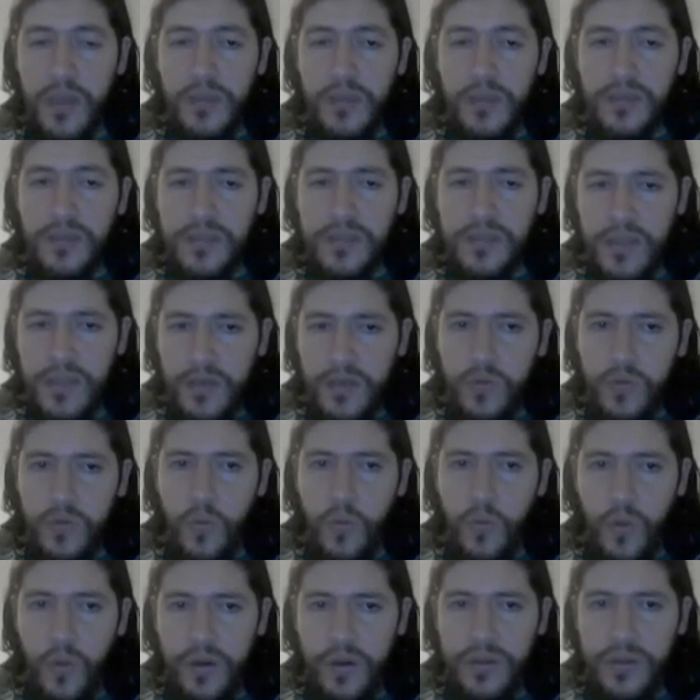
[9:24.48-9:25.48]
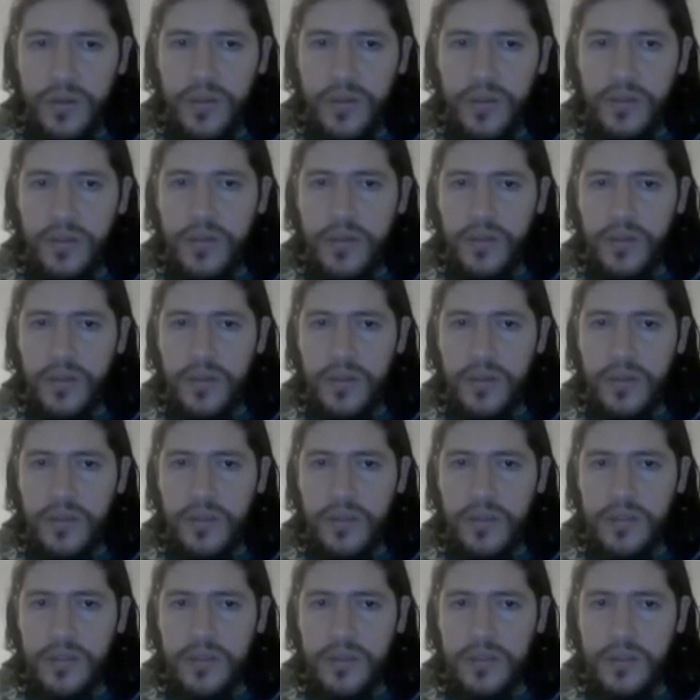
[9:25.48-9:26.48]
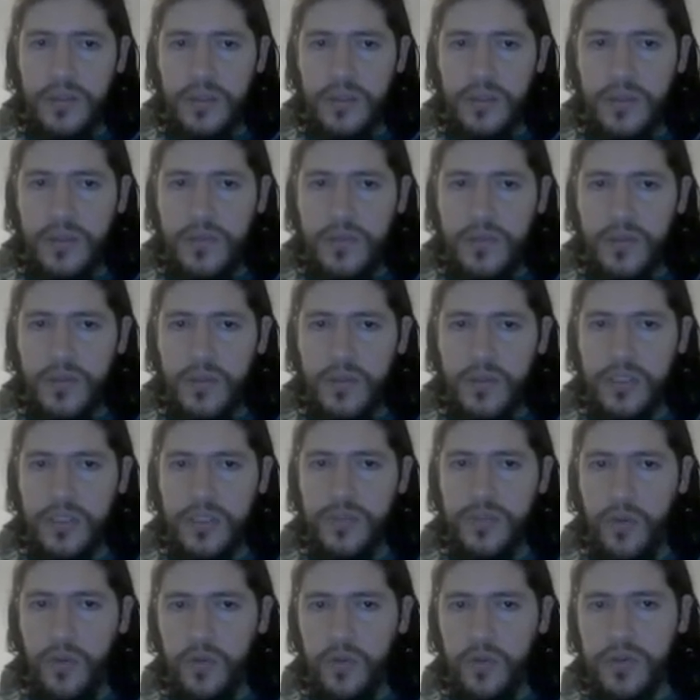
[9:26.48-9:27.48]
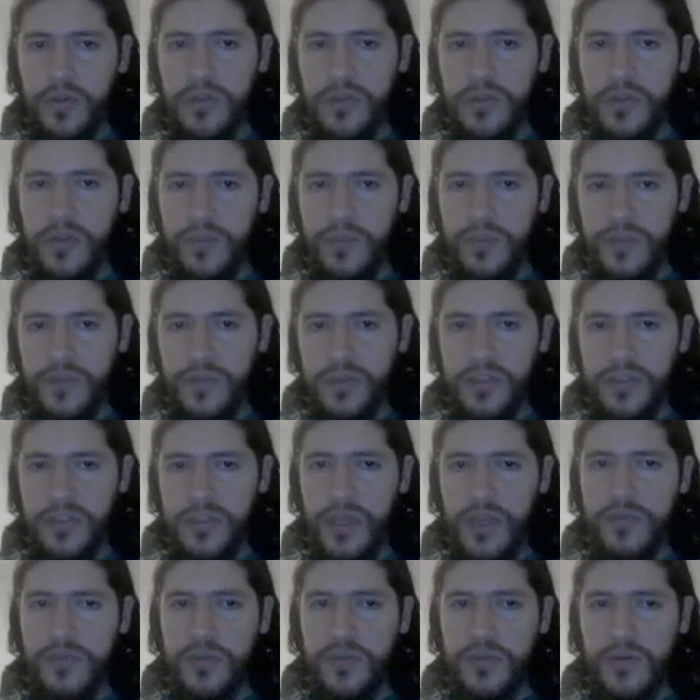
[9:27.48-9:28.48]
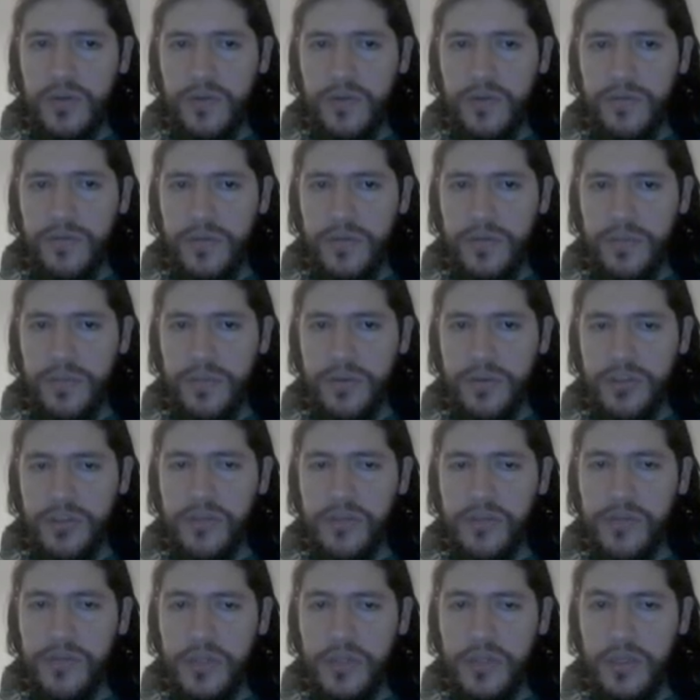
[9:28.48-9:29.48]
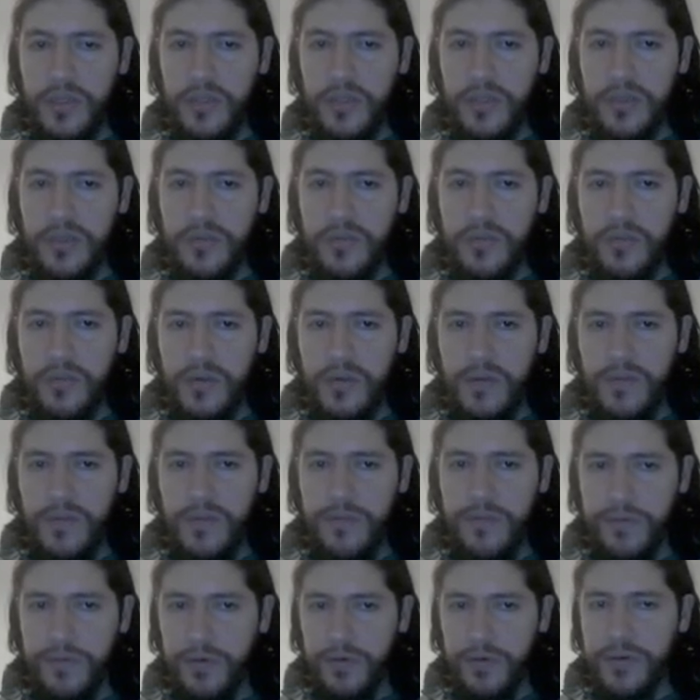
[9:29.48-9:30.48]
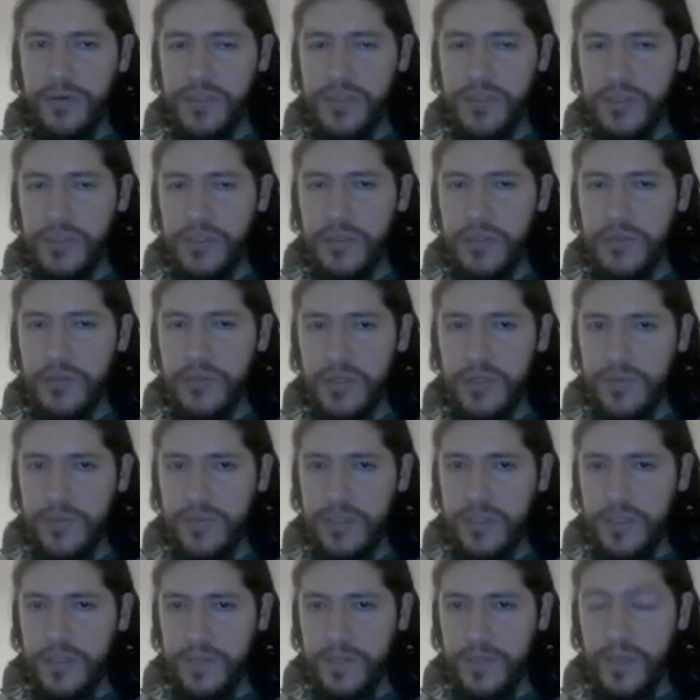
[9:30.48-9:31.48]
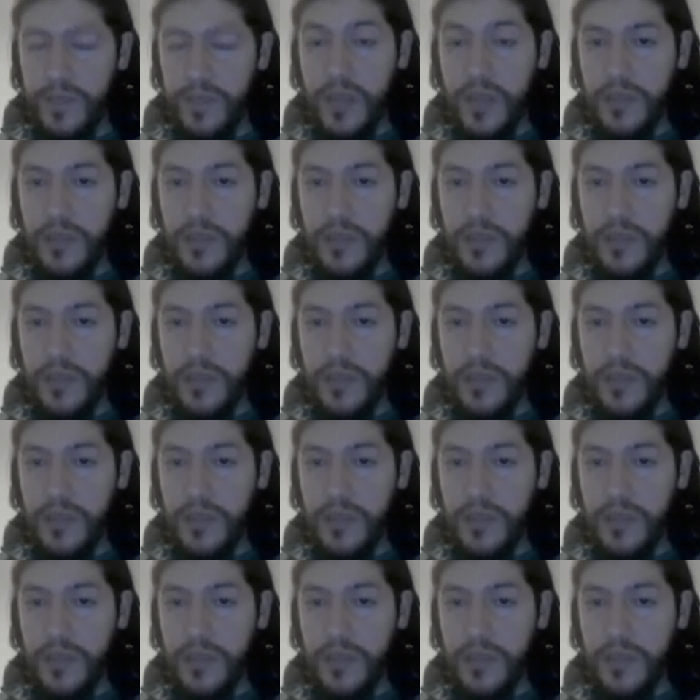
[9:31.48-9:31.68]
The second one, the result exposed the perception of opportunity to reinforce inclusivity.